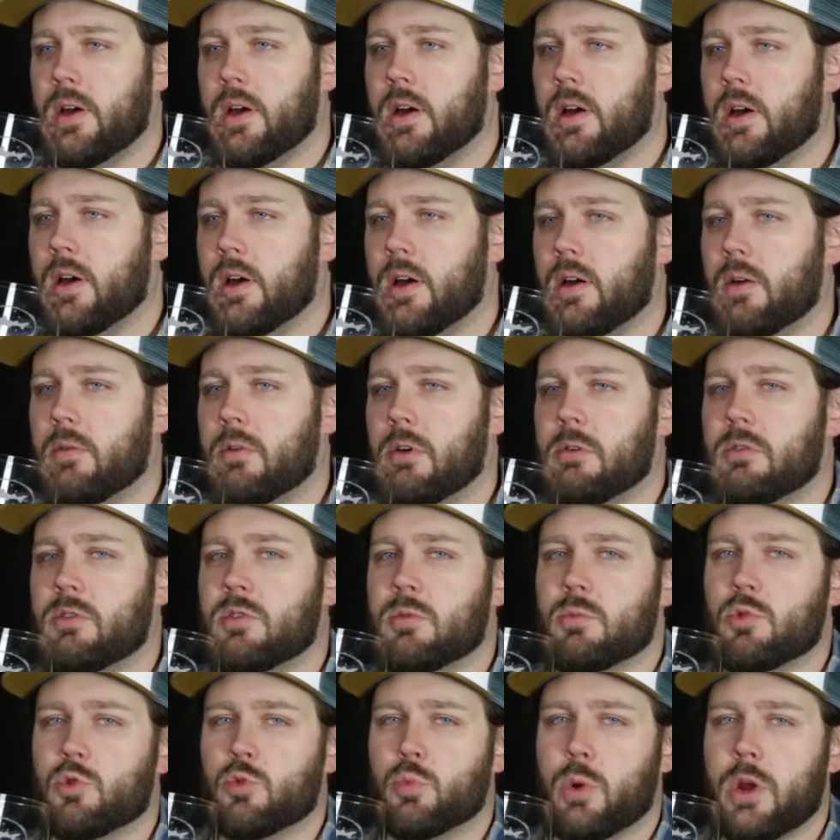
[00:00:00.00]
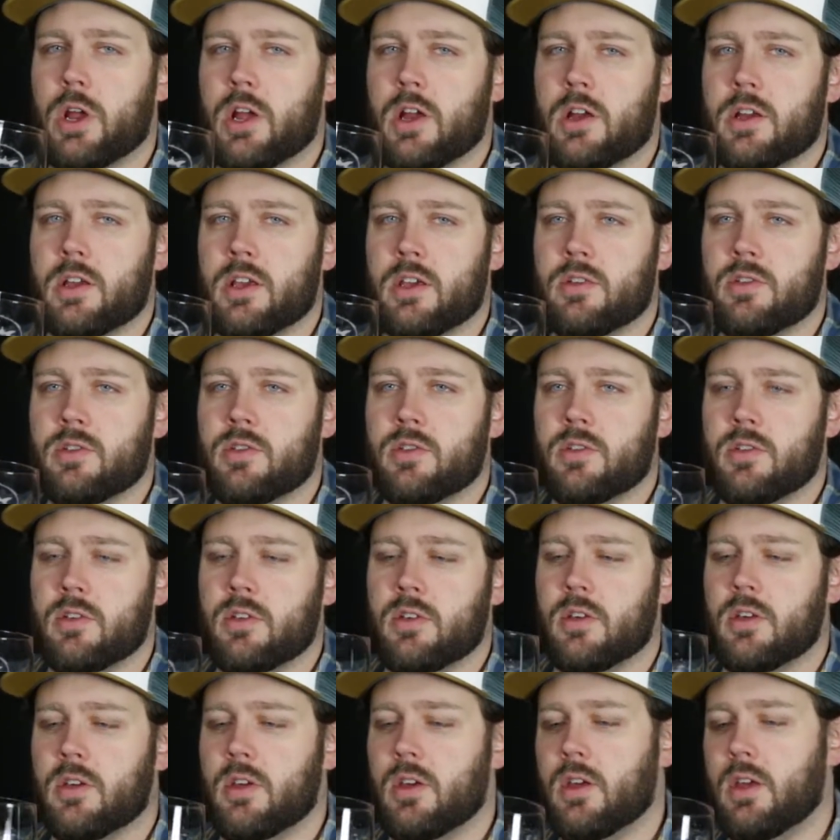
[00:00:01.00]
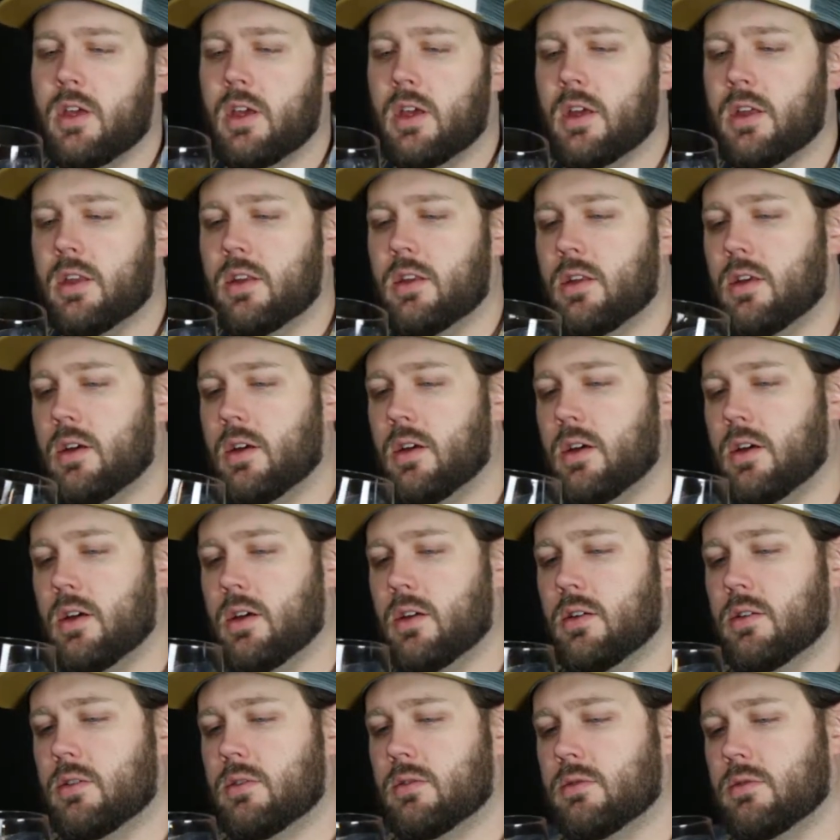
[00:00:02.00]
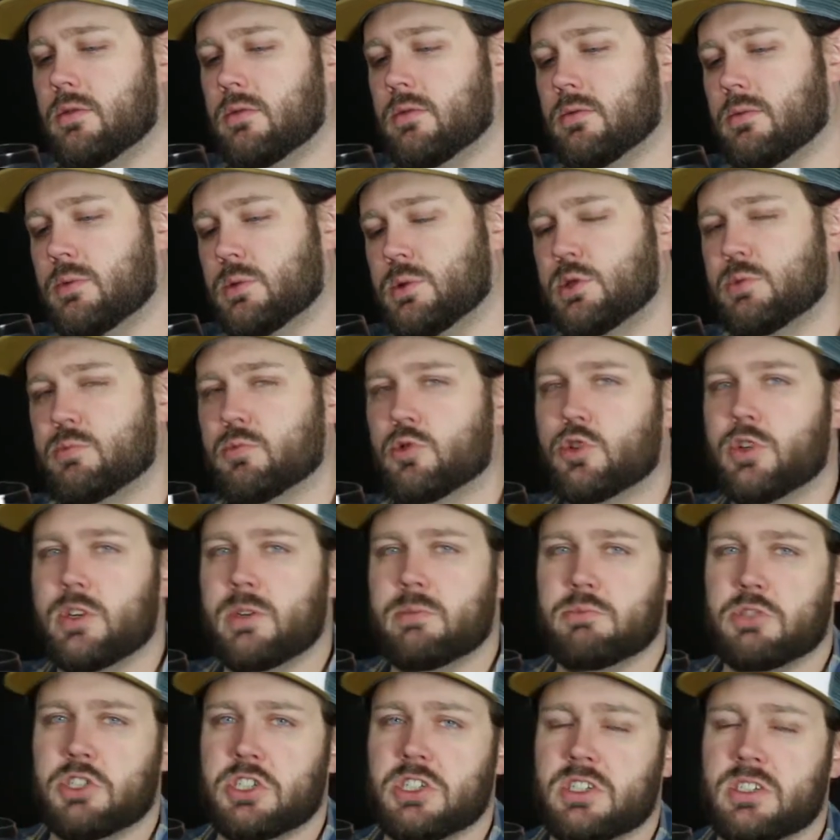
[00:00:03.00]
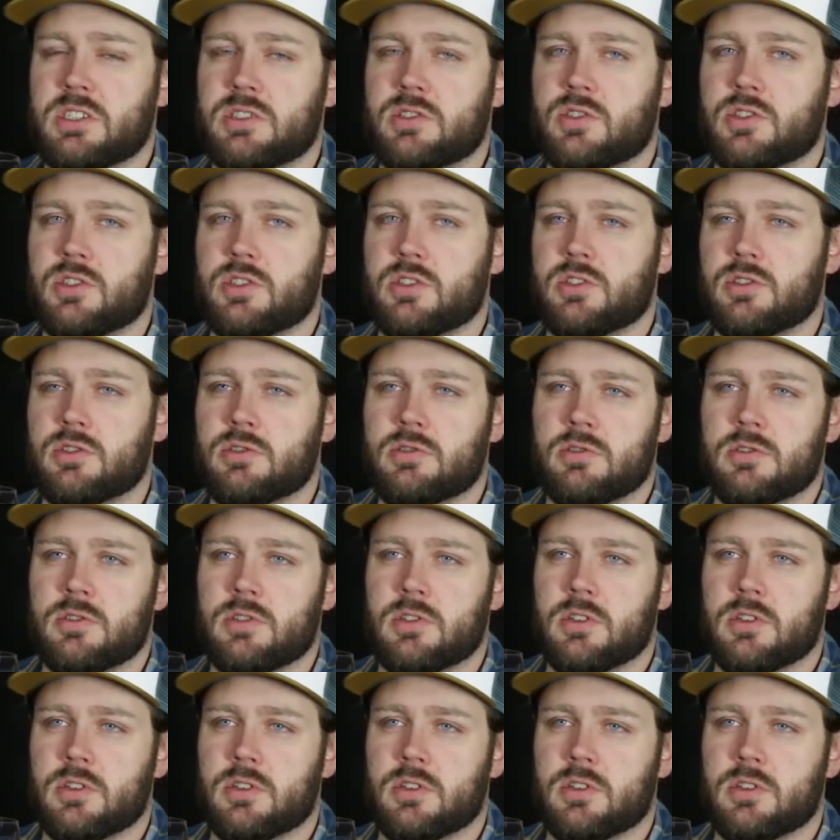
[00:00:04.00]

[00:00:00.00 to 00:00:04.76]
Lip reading: Maybe some spring onions, and maybe some cream cheese too.